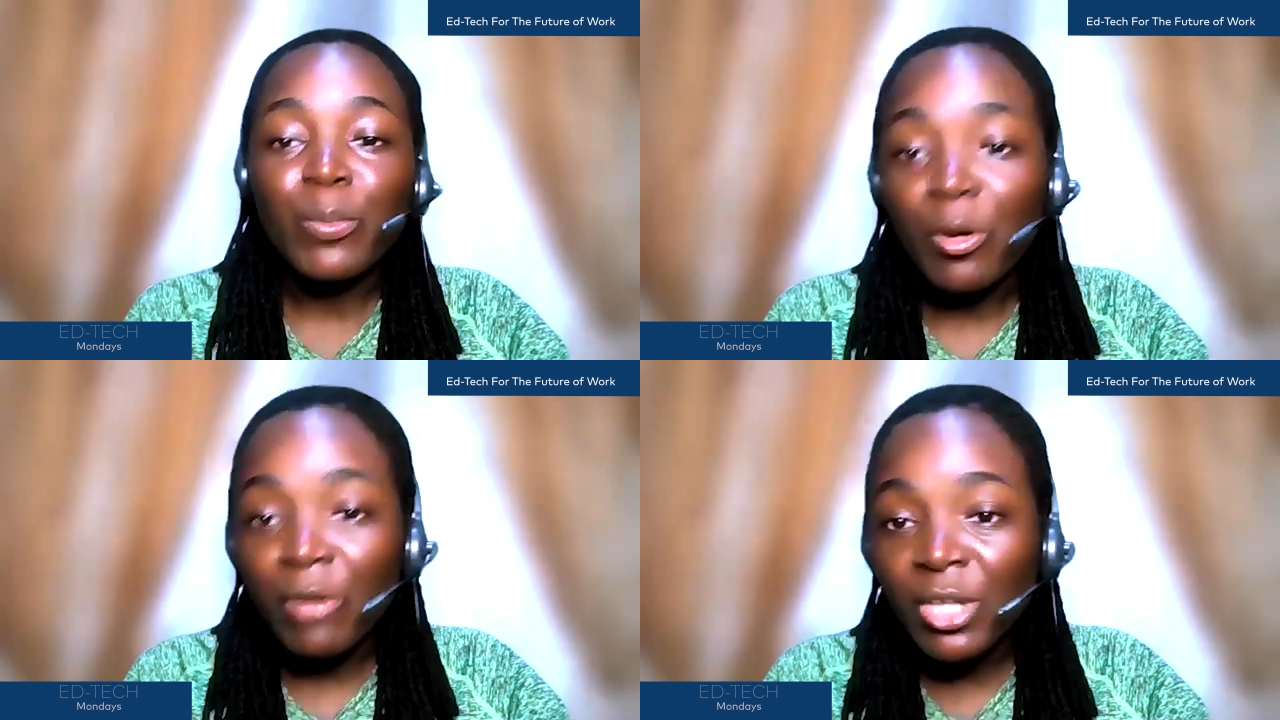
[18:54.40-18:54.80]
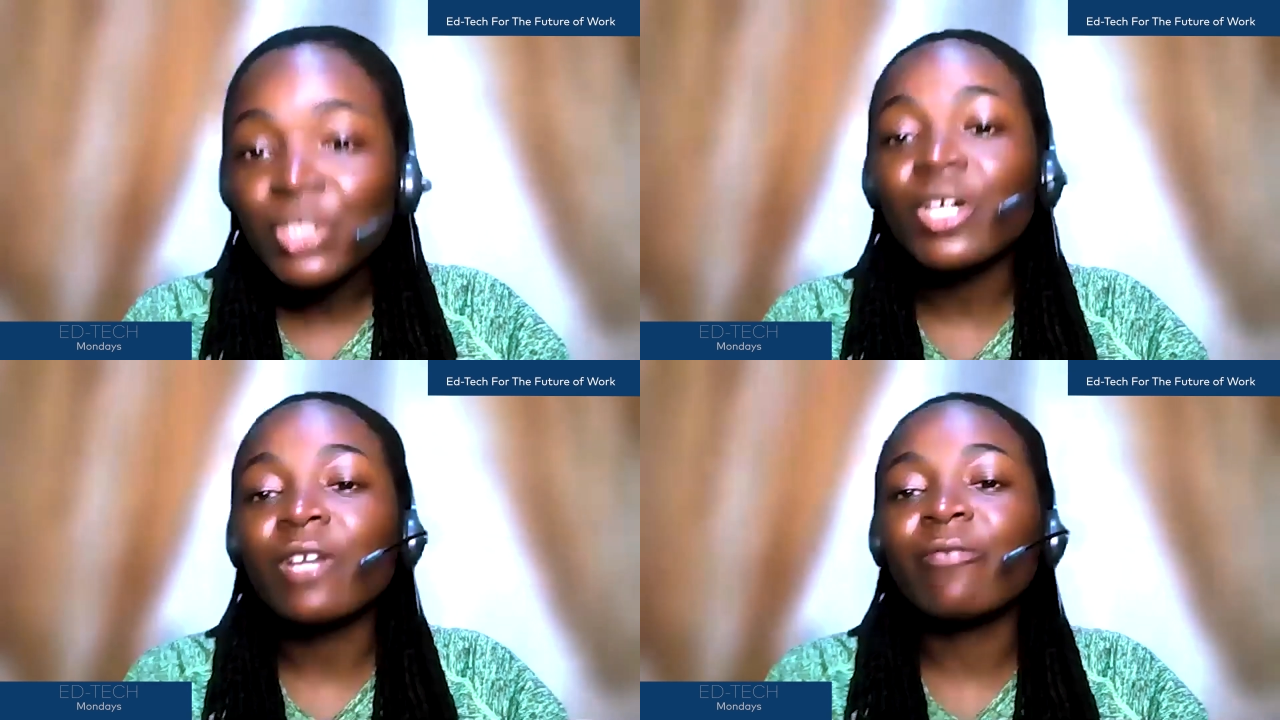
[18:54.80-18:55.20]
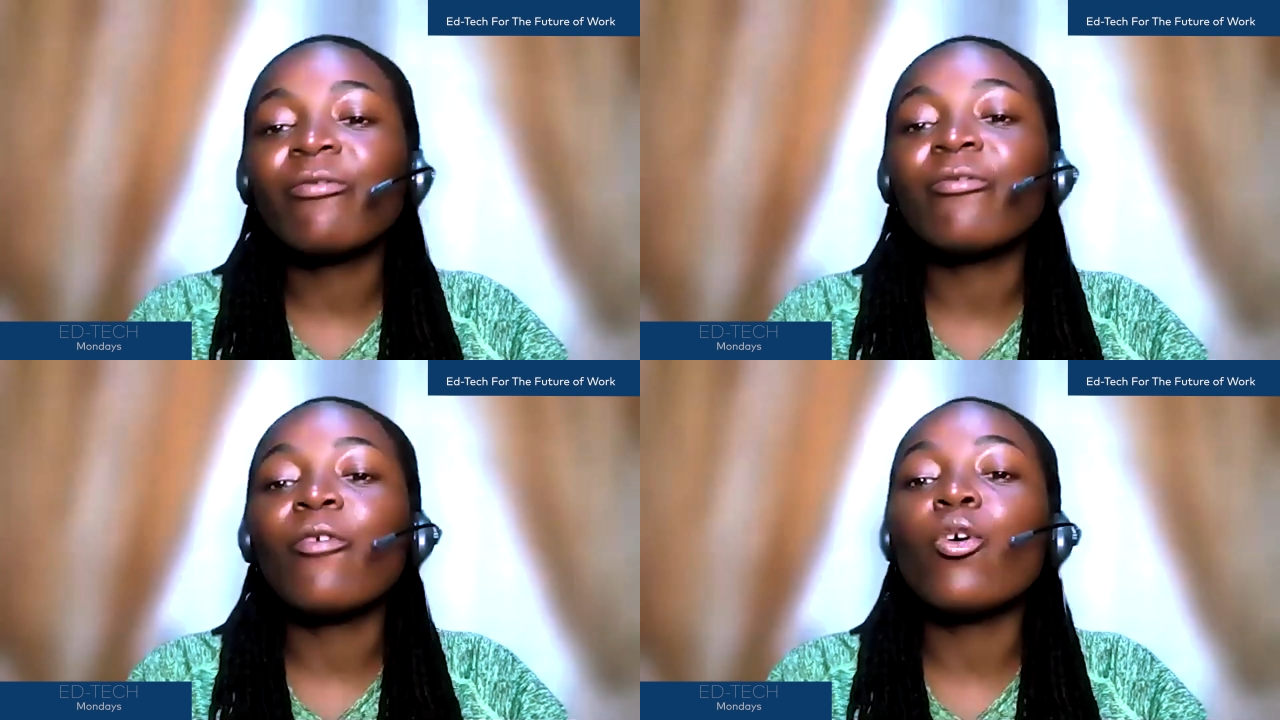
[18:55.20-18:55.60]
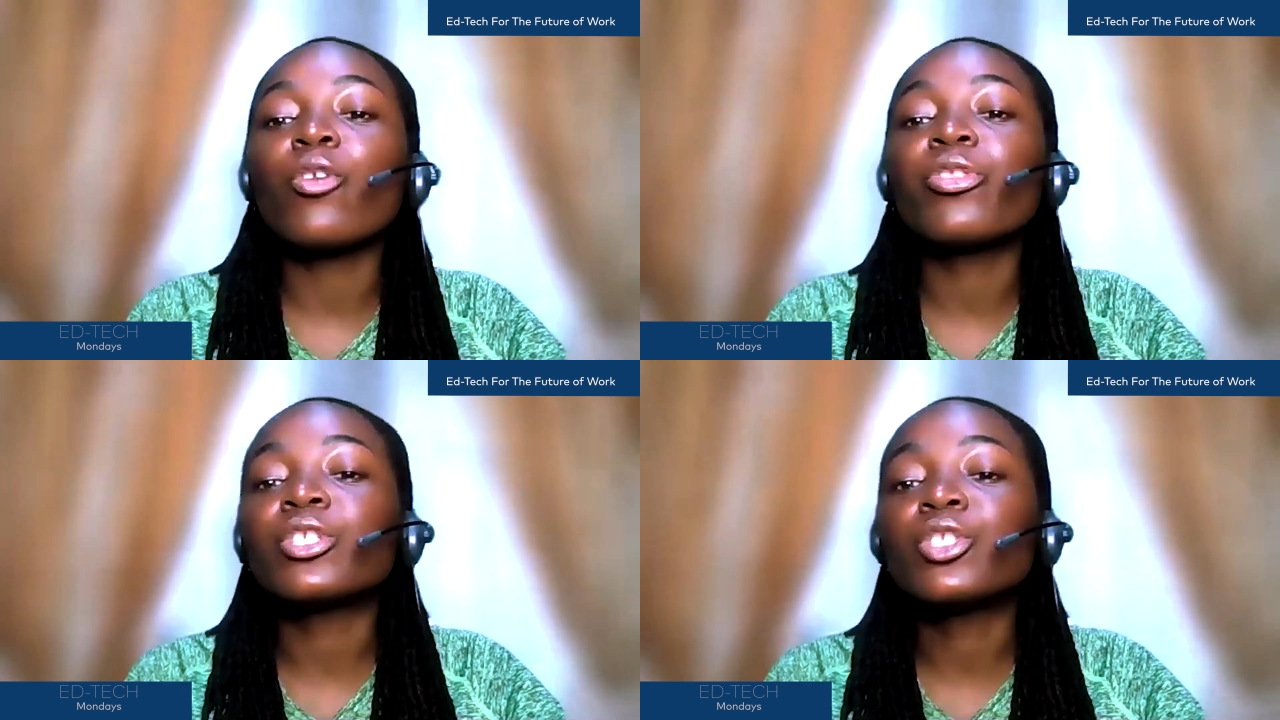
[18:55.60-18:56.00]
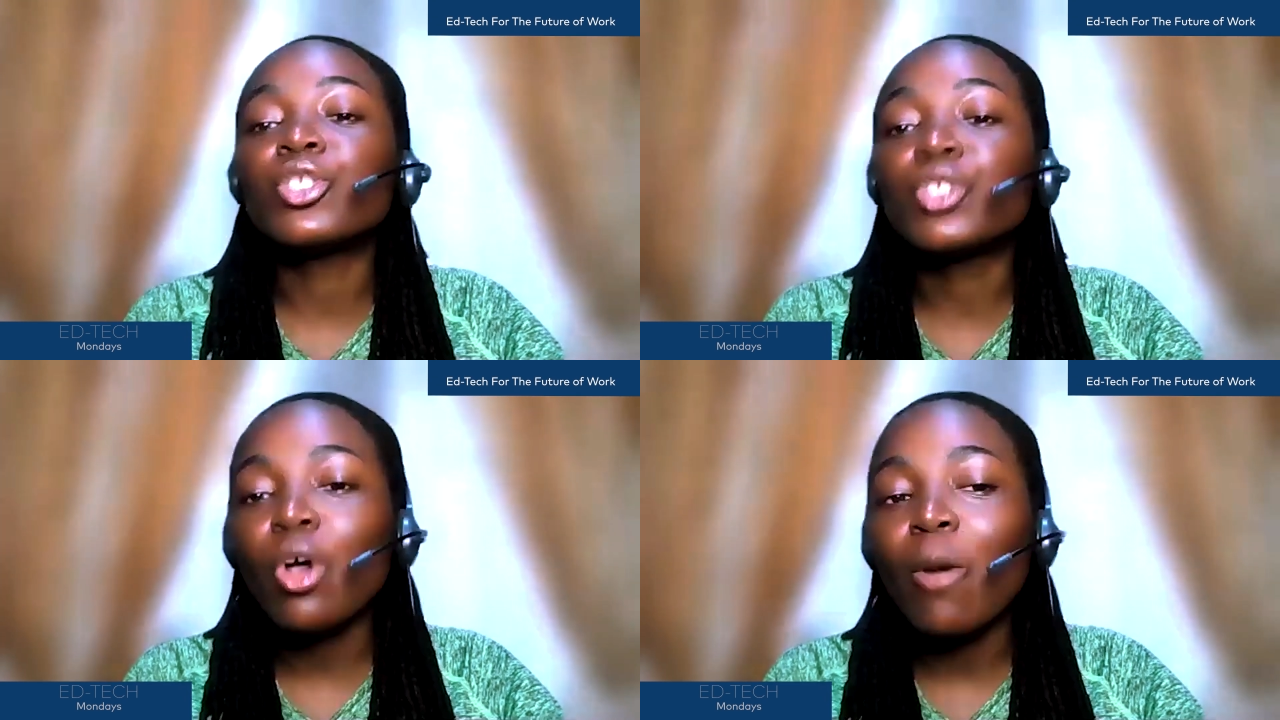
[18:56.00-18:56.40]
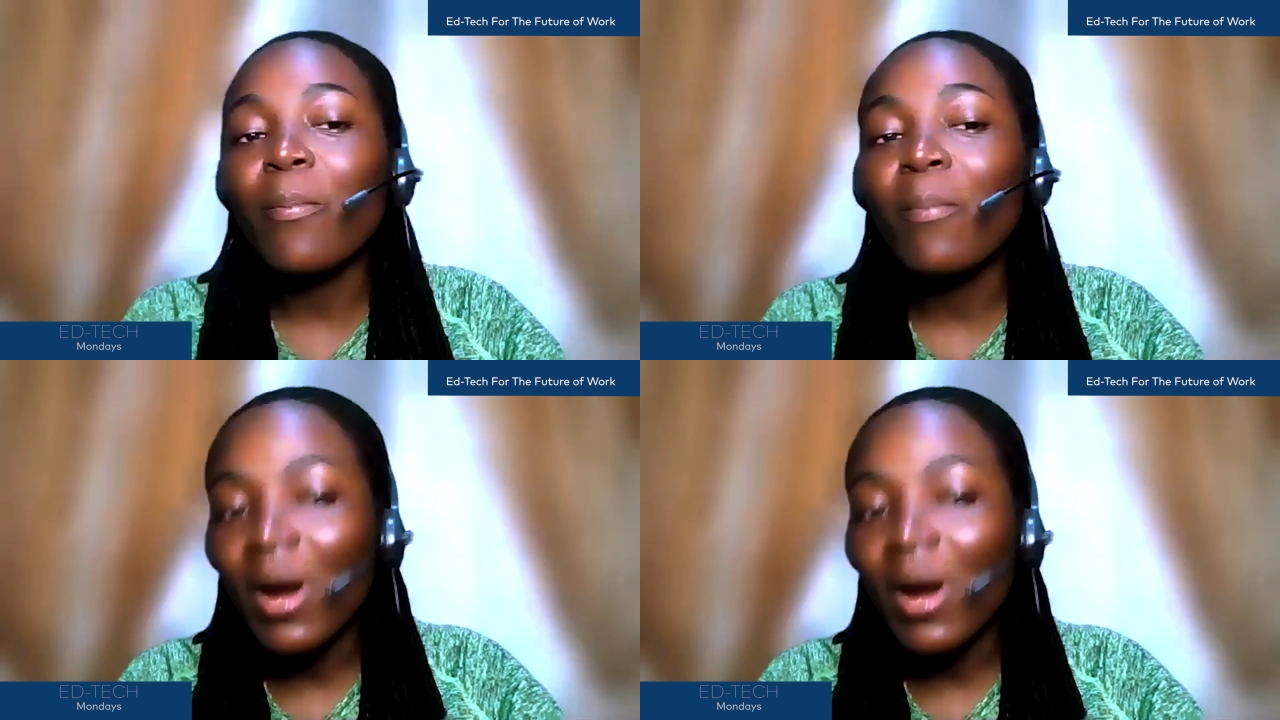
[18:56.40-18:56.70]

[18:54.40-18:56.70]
preparation for the job